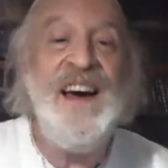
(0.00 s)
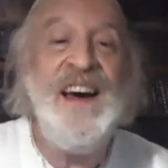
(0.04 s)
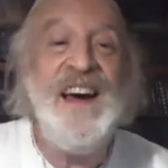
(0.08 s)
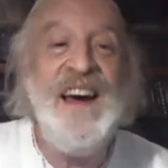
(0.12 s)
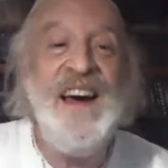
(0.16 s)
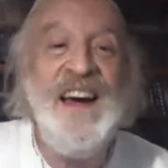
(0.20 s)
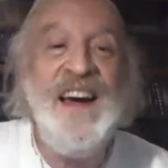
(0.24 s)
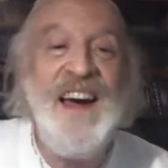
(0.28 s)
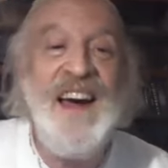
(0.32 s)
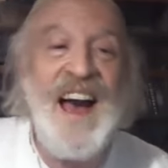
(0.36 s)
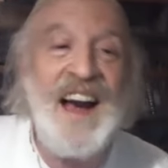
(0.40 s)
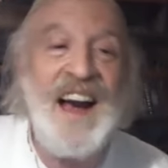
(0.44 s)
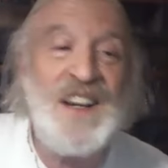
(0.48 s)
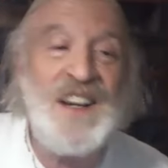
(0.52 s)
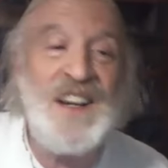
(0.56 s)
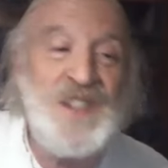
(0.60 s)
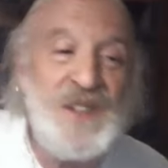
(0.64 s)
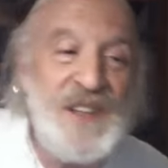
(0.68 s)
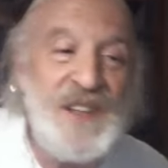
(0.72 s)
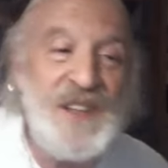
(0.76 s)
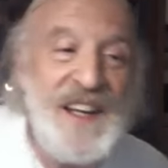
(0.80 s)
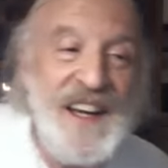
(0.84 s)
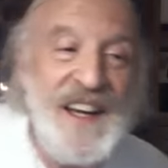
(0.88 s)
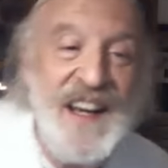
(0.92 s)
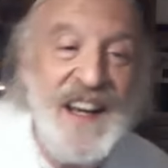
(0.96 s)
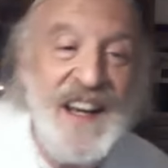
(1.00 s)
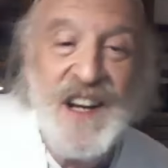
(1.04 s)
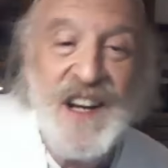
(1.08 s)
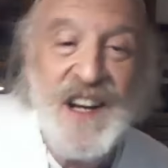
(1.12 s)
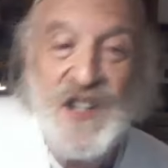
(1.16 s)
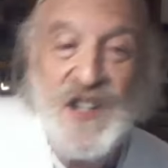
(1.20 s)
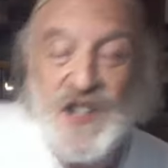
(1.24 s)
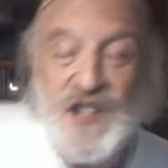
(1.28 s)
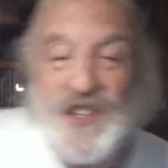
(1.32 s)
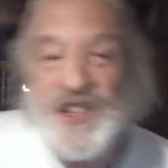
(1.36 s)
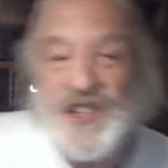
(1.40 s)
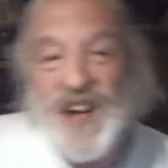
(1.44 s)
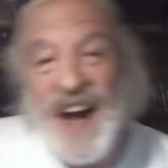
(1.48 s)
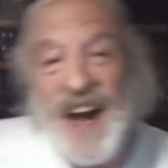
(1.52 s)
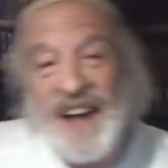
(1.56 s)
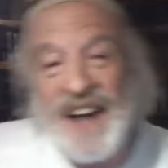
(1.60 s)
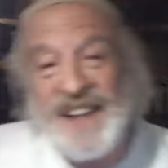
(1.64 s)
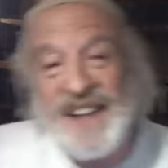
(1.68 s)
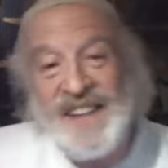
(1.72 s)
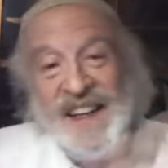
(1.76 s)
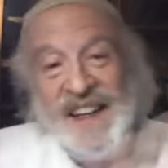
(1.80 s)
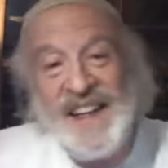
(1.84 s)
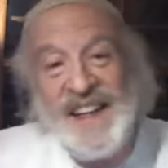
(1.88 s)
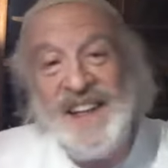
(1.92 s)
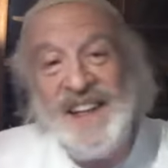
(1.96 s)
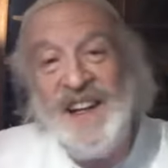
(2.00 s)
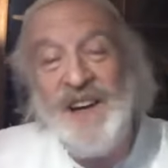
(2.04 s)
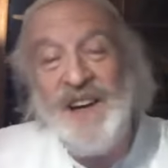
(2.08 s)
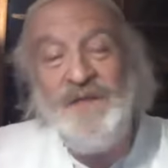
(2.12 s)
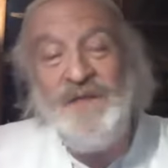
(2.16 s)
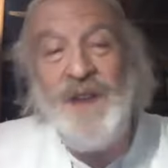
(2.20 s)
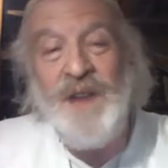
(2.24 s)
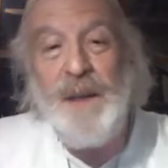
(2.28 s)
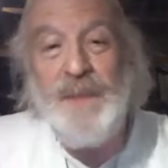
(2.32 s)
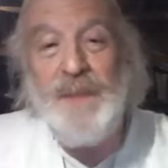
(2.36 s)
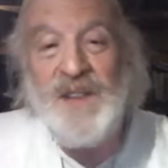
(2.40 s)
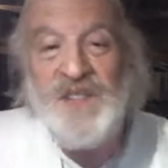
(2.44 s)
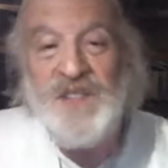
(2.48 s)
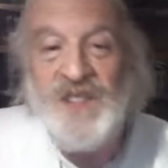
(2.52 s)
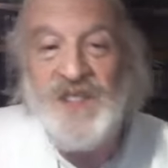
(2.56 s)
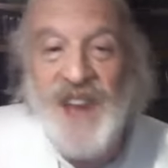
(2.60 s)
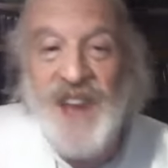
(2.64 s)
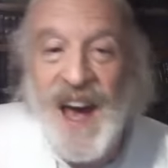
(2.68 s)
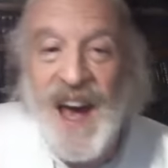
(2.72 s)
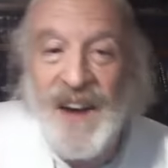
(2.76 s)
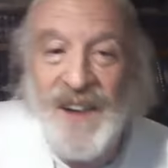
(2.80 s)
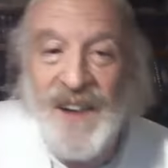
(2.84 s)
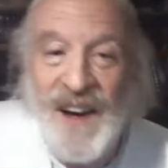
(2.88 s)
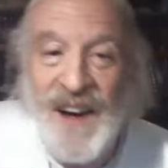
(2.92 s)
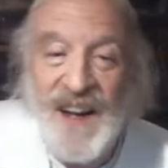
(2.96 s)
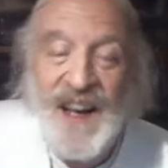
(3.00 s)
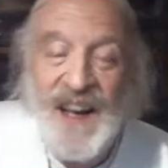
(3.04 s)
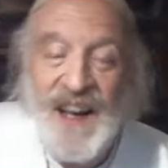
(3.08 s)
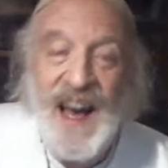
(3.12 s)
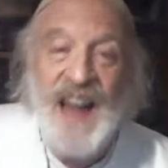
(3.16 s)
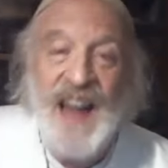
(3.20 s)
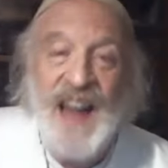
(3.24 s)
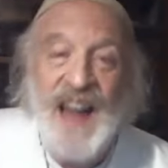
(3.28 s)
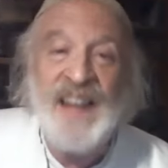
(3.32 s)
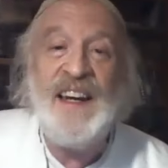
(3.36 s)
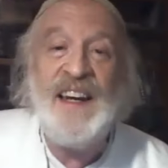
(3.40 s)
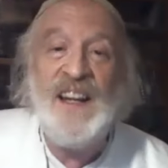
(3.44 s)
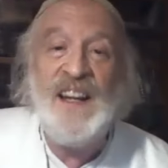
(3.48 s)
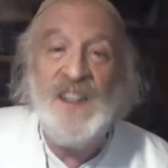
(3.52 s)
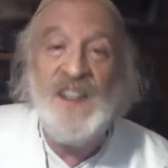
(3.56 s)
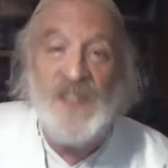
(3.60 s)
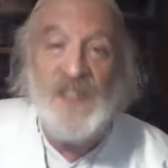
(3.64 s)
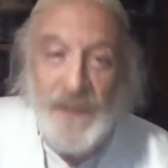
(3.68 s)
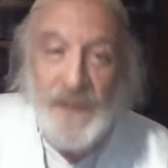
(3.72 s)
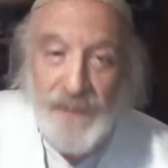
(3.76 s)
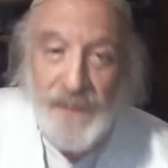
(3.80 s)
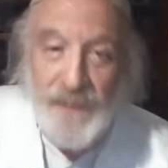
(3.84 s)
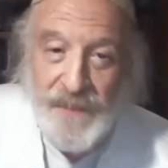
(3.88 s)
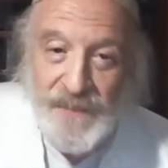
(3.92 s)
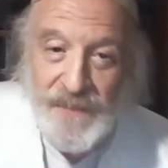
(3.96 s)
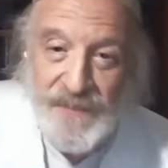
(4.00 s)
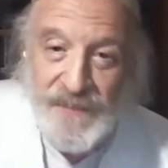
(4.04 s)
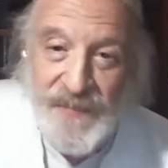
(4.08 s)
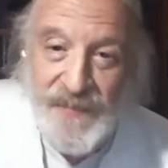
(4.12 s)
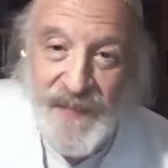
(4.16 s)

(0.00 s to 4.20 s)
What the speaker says: he actually shechted Rebbe Zera and killed him.